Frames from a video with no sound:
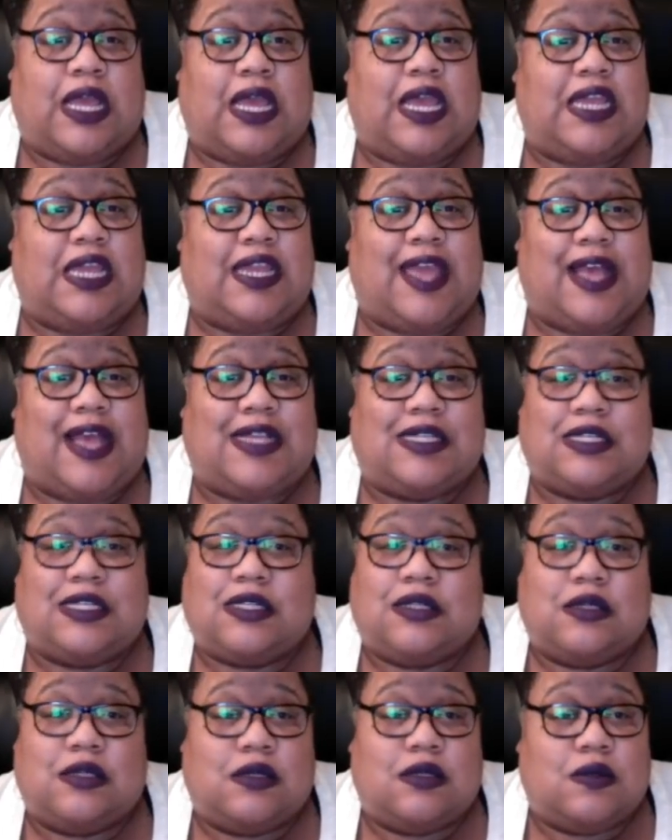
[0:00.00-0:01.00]
And
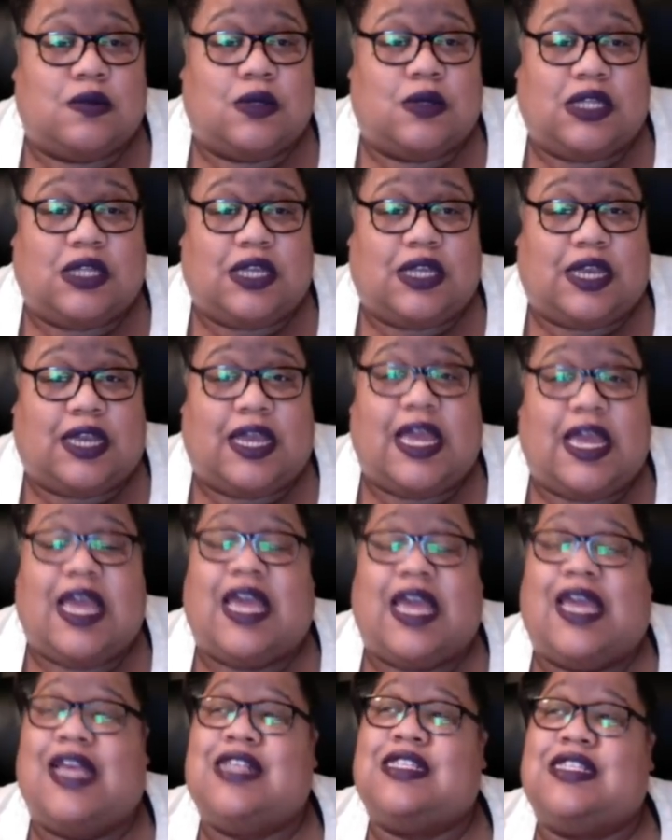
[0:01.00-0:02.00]
that's really it.
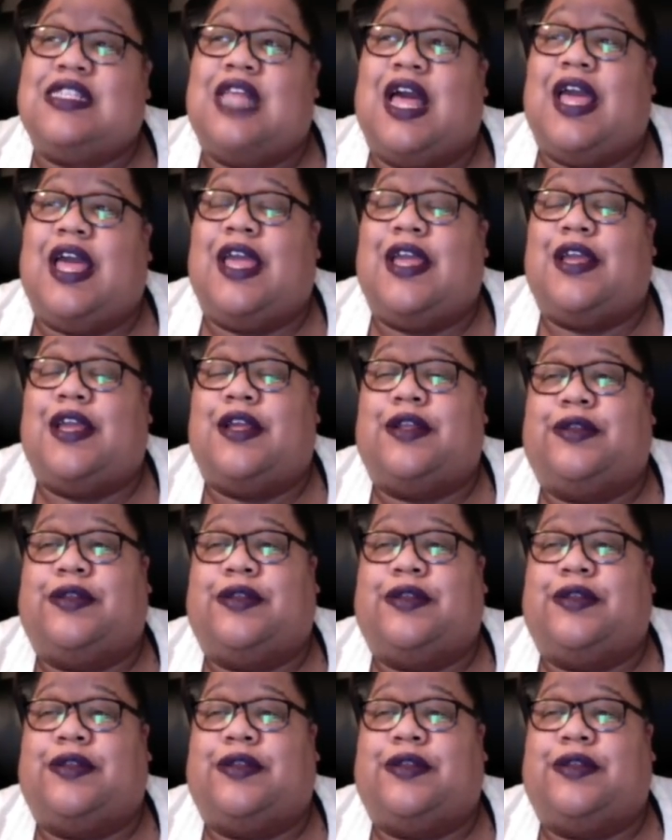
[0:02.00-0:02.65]
It's like